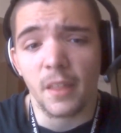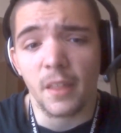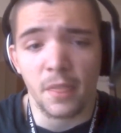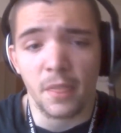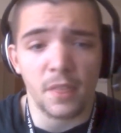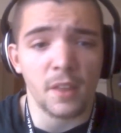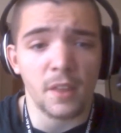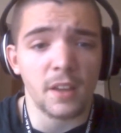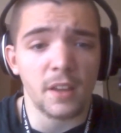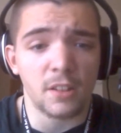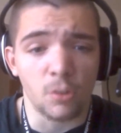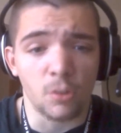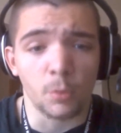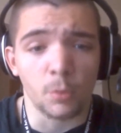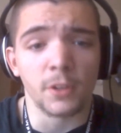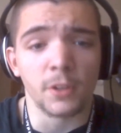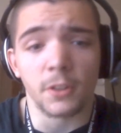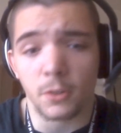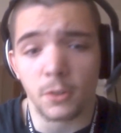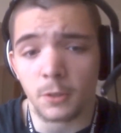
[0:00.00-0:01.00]
it's a
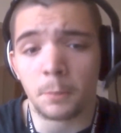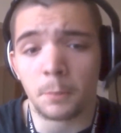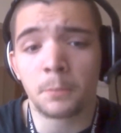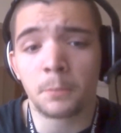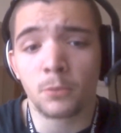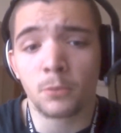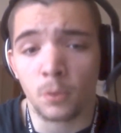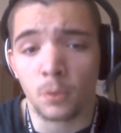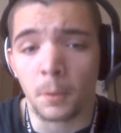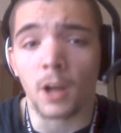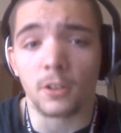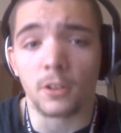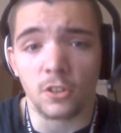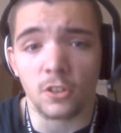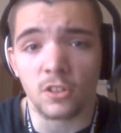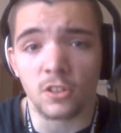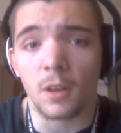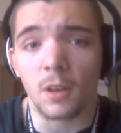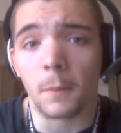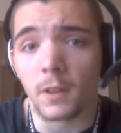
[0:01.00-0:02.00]
really good spot to
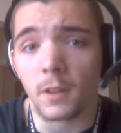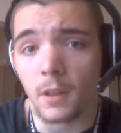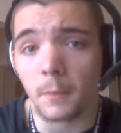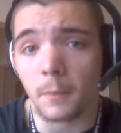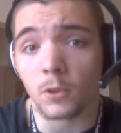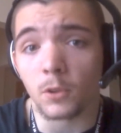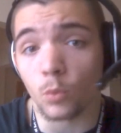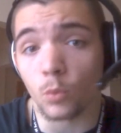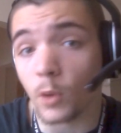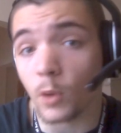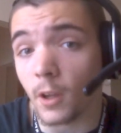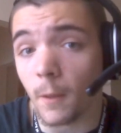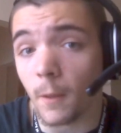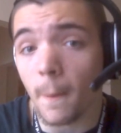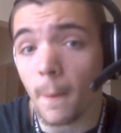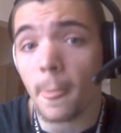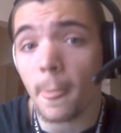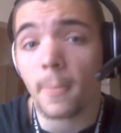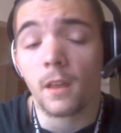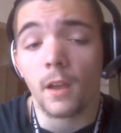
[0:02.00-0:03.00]
summon them as well.
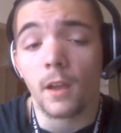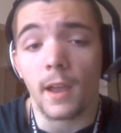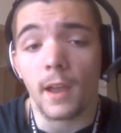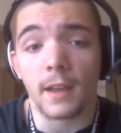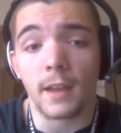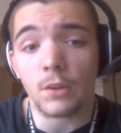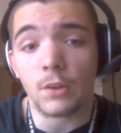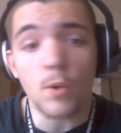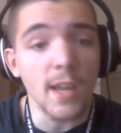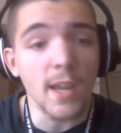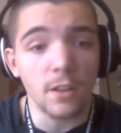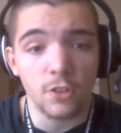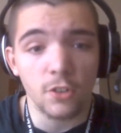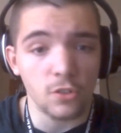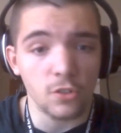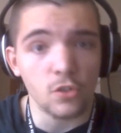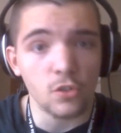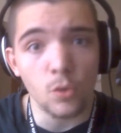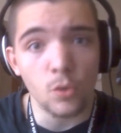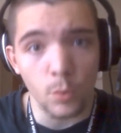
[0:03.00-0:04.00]
And you can't just
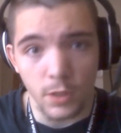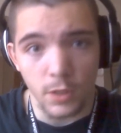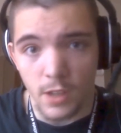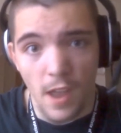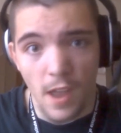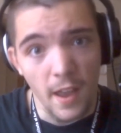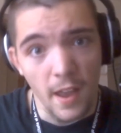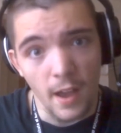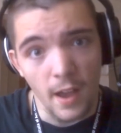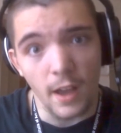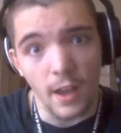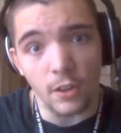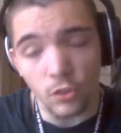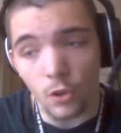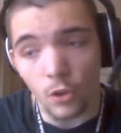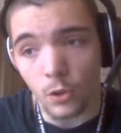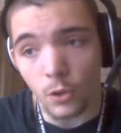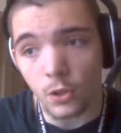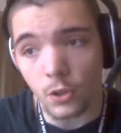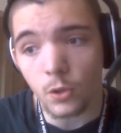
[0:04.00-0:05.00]
do it with the AIs. No,
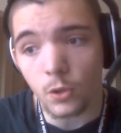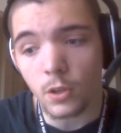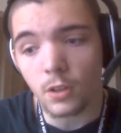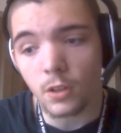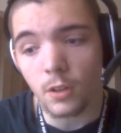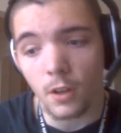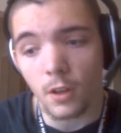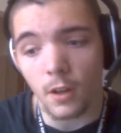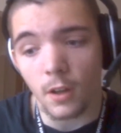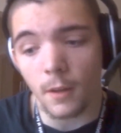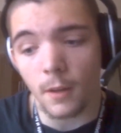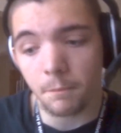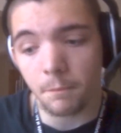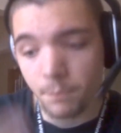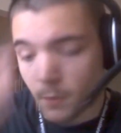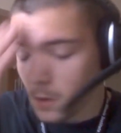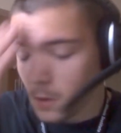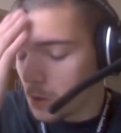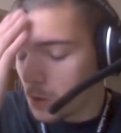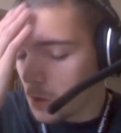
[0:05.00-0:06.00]
you can
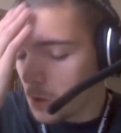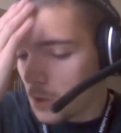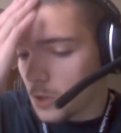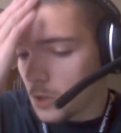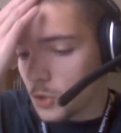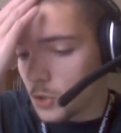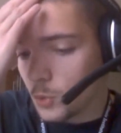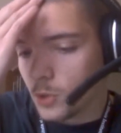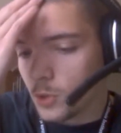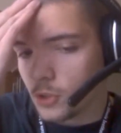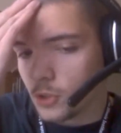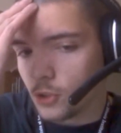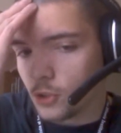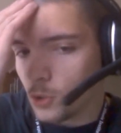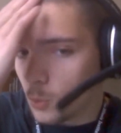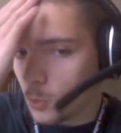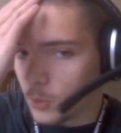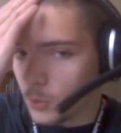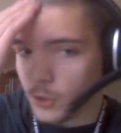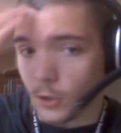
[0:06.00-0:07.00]
do it
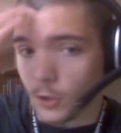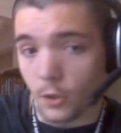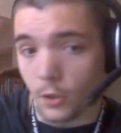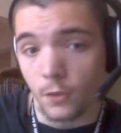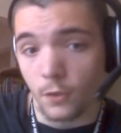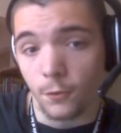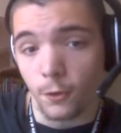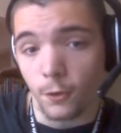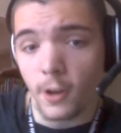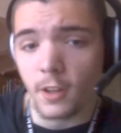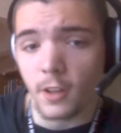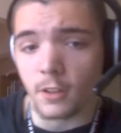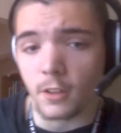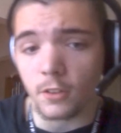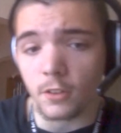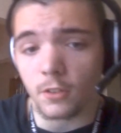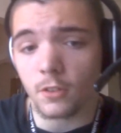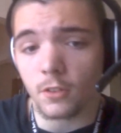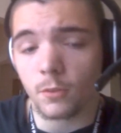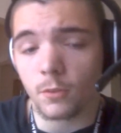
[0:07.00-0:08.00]
with your
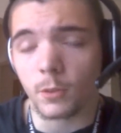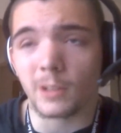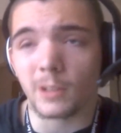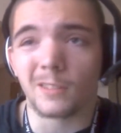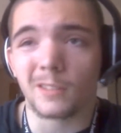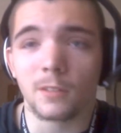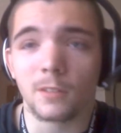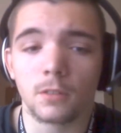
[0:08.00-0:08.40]
friend. Well,